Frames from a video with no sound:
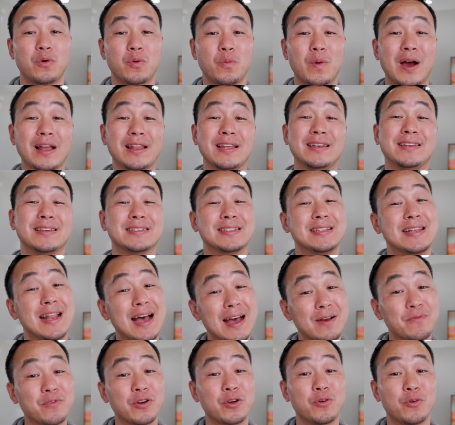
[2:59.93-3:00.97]
While it does
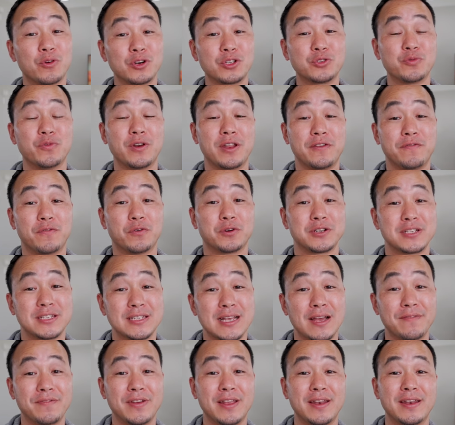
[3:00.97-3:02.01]
not record
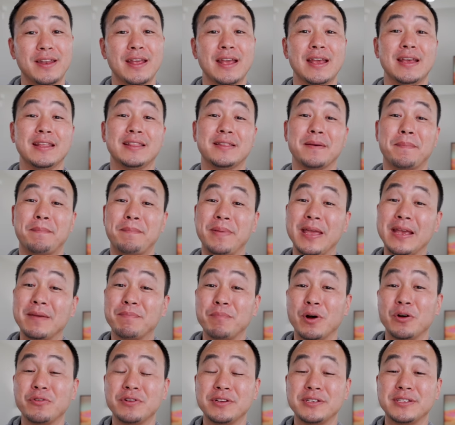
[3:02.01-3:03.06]
24-7, the
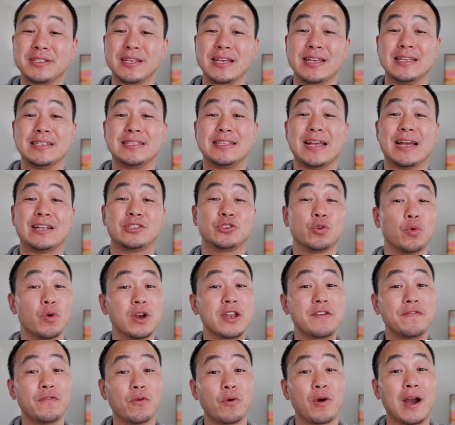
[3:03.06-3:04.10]
big bonus is that
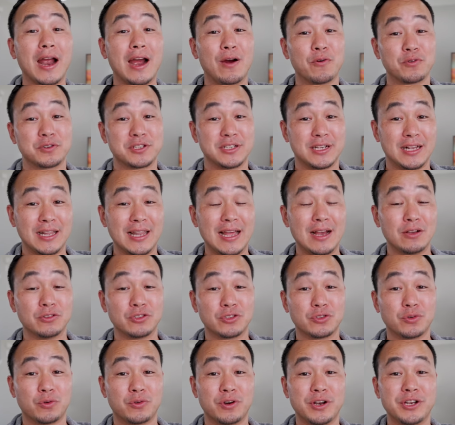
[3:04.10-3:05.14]
24 hours of cloud
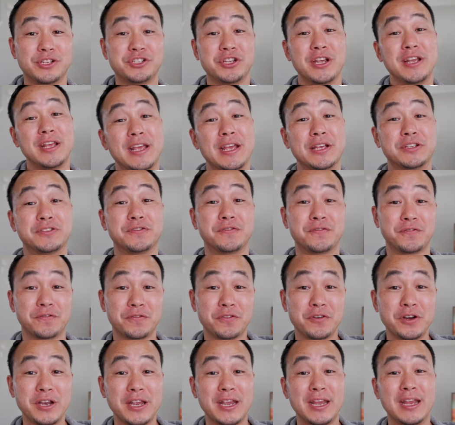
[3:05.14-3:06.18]
storage is
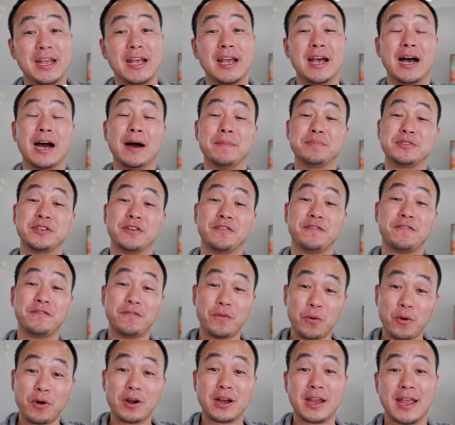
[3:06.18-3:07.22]
free up to
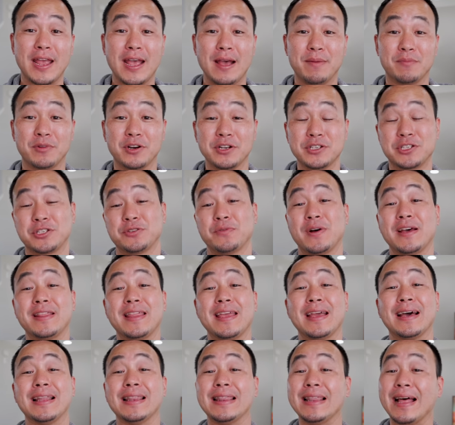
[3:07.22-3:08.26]
four cameras, so I
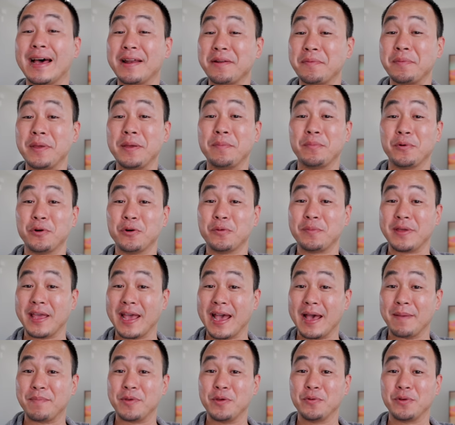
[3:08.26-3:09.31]
think a lot of people will be
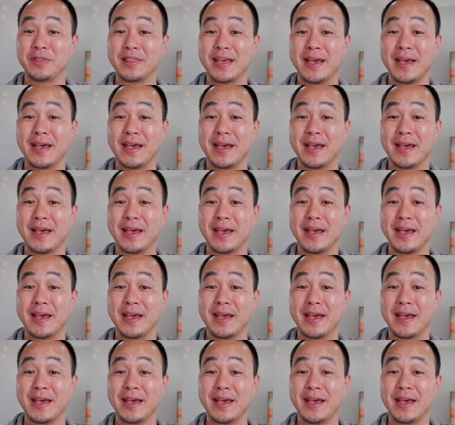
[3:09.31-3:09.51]
happy with